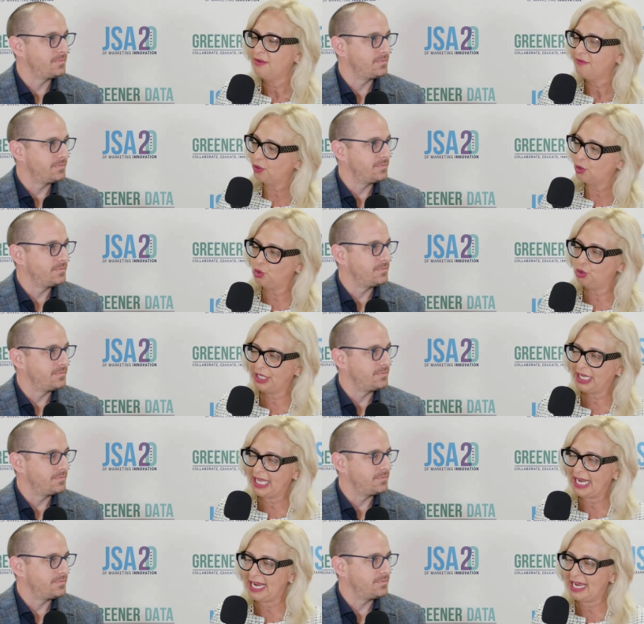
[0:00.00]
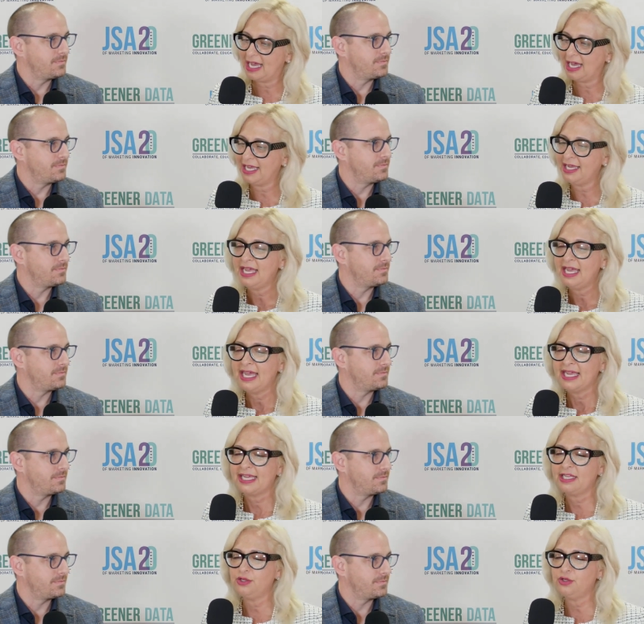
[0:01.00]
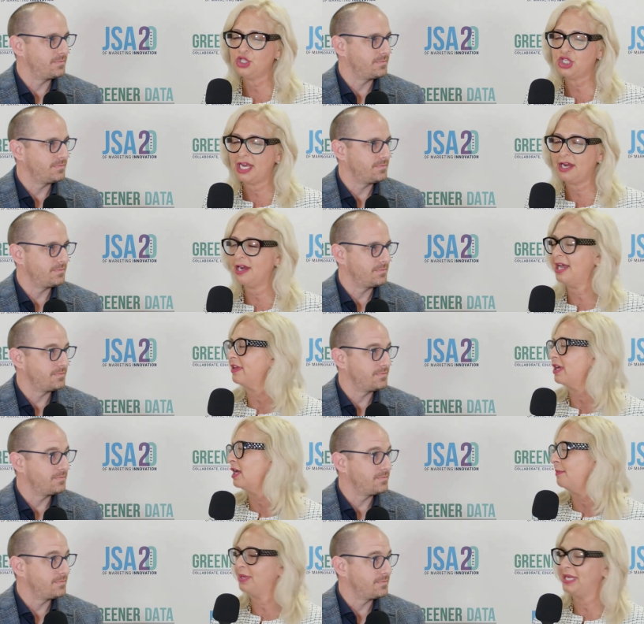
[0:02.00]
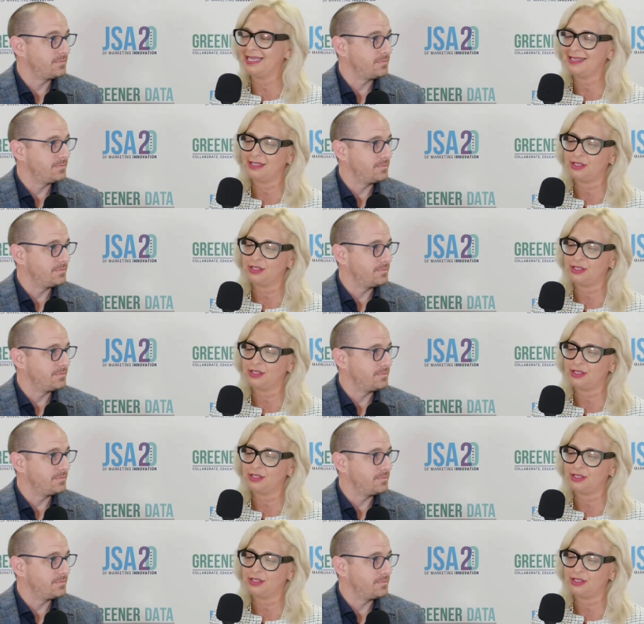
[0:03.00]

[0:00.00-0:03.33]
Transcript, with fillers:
Speaker 1: for cooling and AI. Can you share how the company is